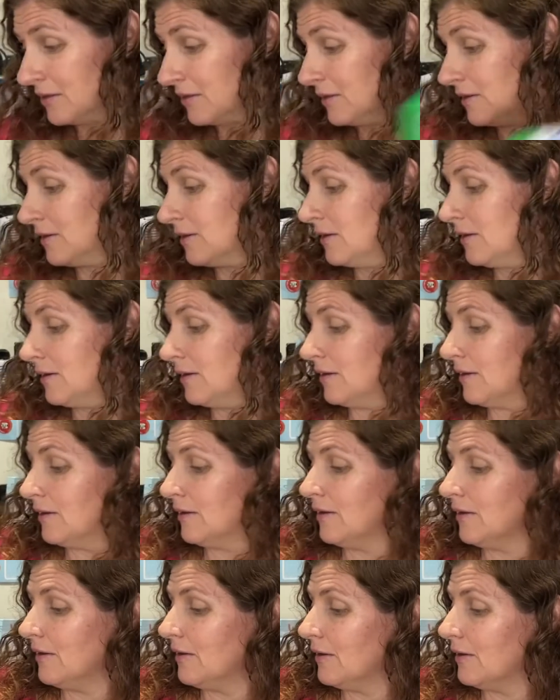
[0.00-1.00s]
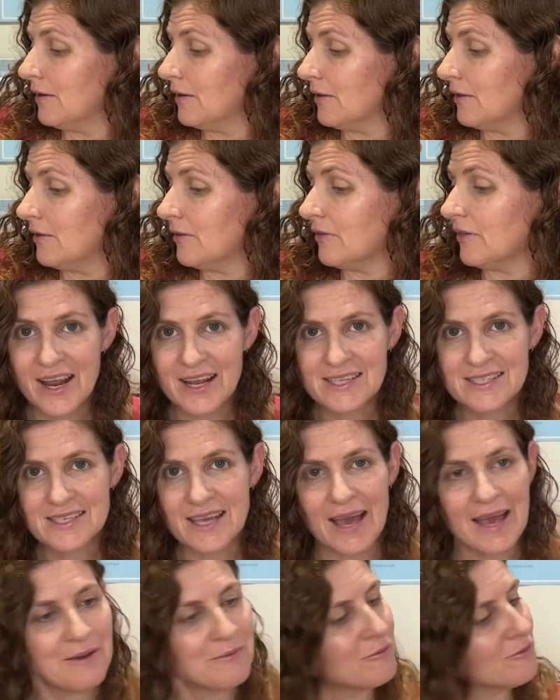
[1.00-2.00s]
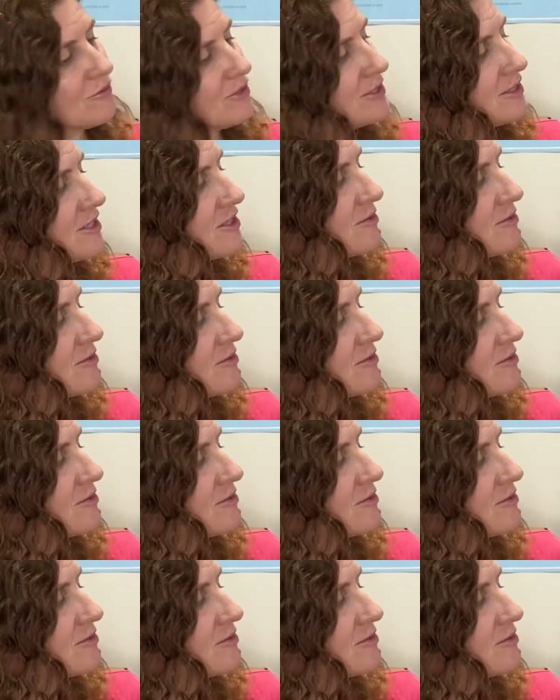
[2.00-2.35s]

The next game was this